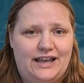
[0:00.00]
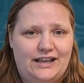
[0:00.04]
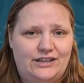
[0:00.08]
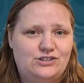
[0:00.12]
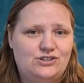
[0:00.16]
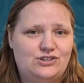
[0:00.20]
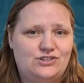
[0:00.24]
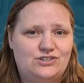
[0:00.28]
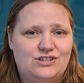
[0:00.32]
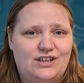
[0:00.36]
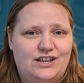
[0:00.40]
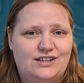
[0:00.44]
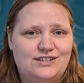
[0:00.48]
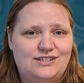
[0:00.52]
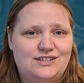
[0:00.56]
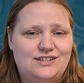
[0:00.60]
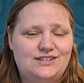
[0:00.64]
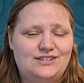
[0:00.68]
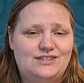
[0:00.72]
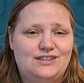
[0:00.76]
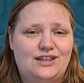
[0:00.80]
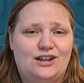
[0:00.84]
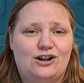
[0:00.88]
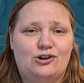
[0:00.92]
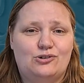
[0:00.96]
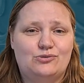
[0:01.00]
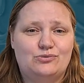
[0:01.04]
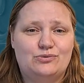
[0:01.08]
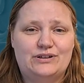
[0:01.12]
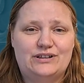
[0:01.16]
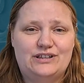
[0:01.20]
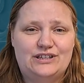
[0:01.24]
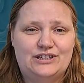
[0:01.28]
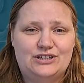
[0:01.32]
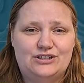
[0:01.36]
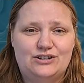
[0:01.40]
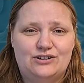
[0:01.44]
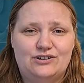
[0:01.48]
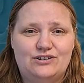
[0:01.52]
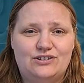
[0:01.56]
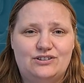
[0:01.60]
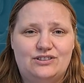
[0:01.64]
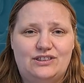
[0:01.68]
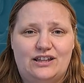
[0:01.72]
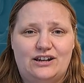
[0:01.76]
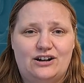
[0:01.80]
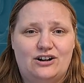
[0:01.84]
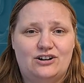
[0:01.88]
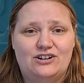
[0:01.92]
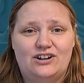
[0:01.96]
exercises that are really
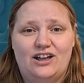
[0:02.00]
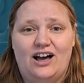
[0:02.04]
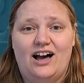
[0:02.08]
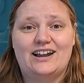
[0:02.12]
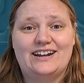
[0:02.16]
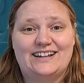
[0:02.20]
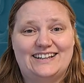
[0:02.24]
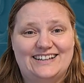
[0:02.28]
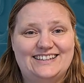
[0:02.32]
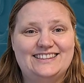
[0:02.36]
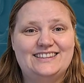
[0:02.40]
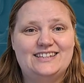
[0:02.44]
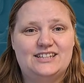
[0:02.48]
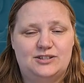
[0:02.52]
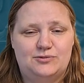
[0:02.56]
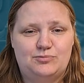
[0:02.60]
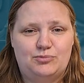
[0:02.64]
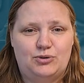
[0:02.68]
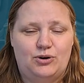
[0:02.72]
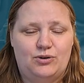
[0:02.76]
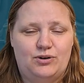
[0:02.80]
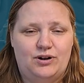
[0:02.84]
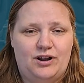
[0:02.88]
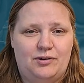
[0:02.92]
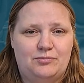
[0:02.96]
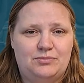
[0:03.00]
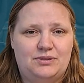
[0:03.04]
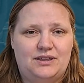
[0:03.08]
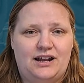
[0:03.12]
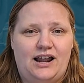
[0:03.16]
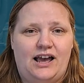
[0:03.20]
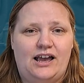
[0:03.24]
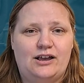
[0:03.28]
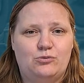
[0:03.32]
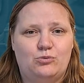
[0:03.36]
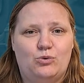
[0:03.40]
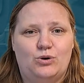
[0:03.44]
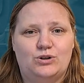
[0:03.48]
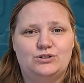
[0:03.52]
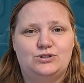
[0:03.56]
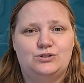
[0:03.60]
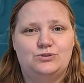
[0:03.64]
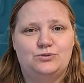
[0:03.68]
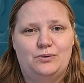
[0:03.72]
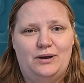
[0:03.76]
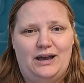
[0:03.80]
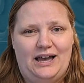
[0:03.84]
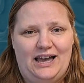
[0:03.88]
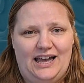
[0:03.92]
good that are not in this program that I want to